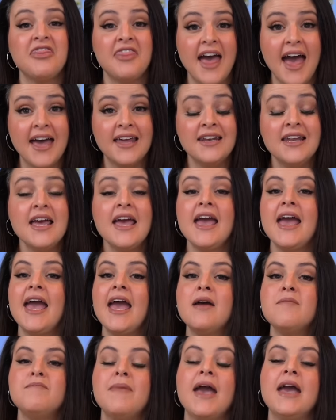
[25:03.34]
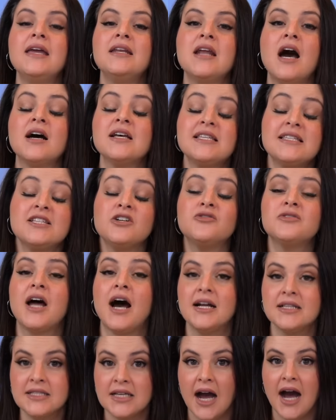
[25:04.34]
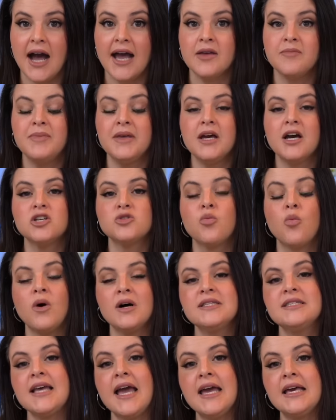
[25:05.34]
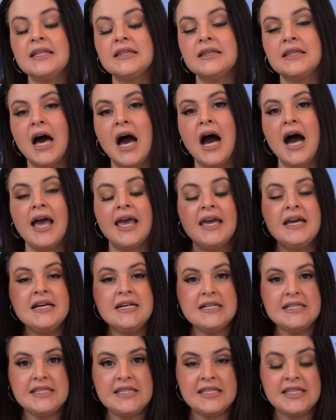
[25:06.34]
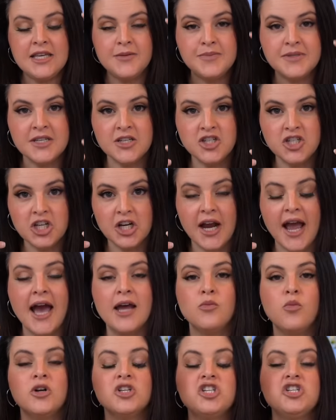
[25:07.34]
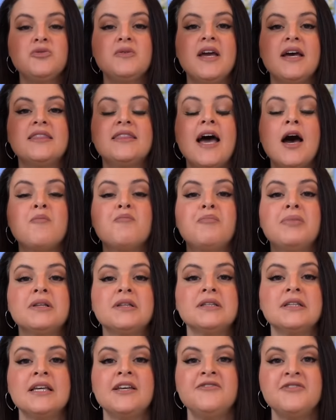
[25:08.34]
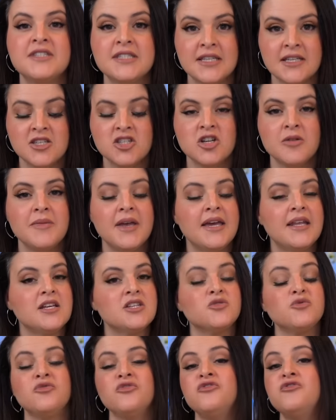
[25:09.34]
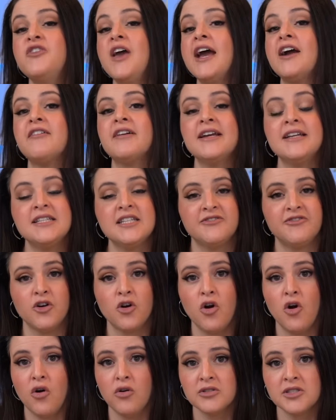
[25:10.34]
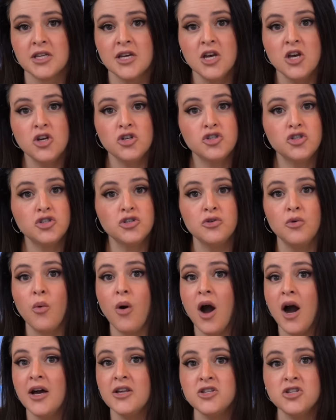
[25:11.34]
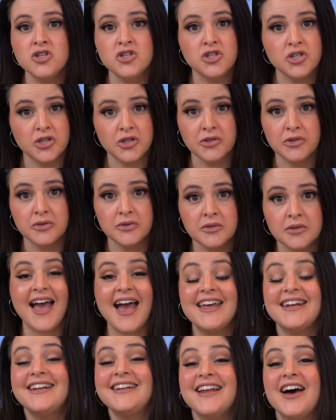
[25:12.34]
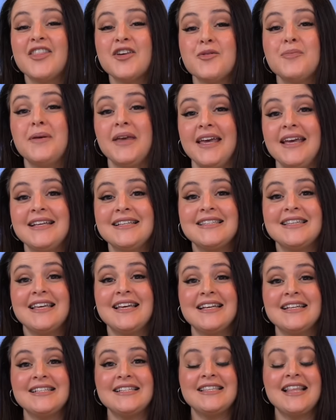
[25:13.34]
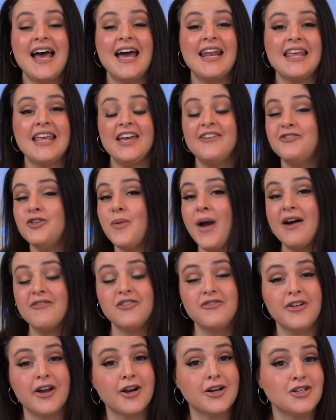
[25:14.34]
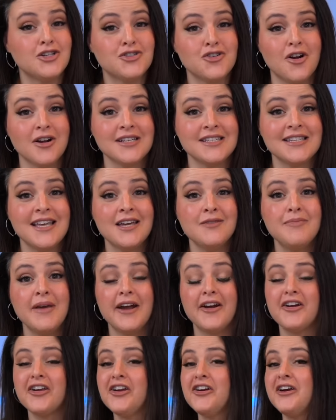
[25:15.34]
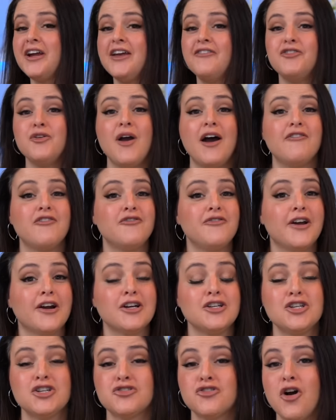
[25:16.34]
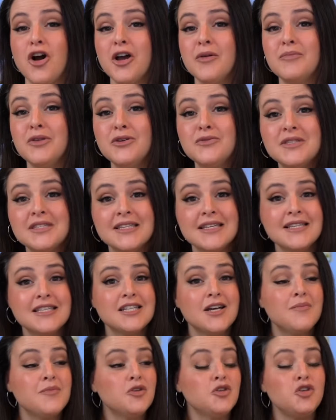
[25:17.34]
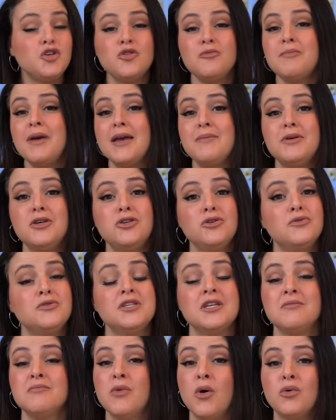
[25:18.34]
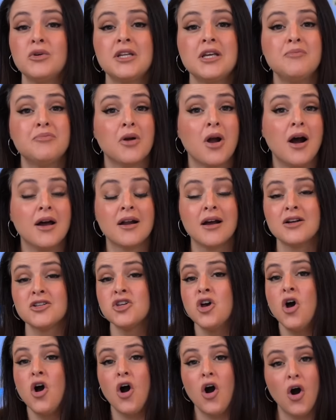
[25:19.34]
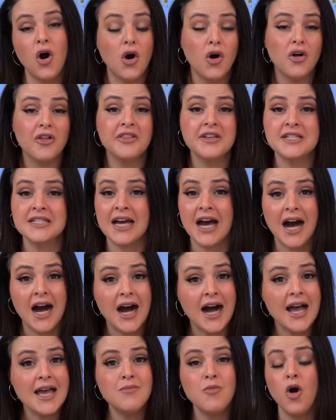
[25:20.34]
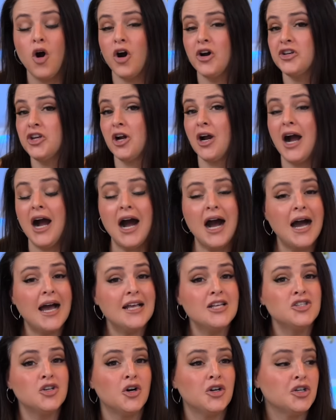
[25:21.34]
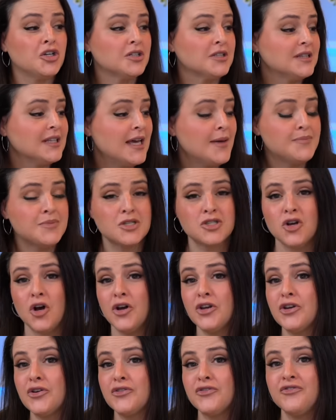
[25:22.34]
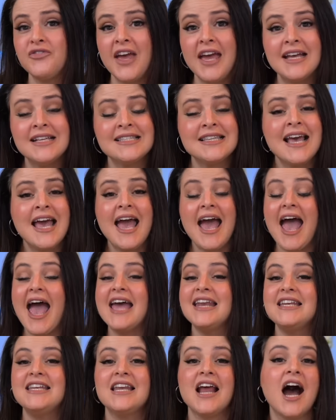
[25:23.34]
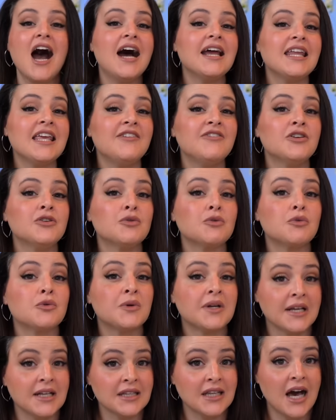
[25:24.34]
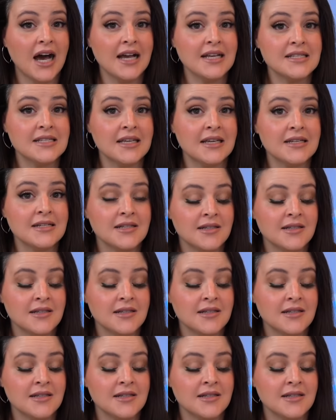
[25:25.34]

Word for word: then, it may not still not die, because once a lie seeps into your head, once you get that belief system, it is very difficult to undo. And another piece is that if you have a very strong skin barrier, if you have a very strong immune system, you may be using moldy products all the time on your eyes, on your lips, on your face, and not even realize it.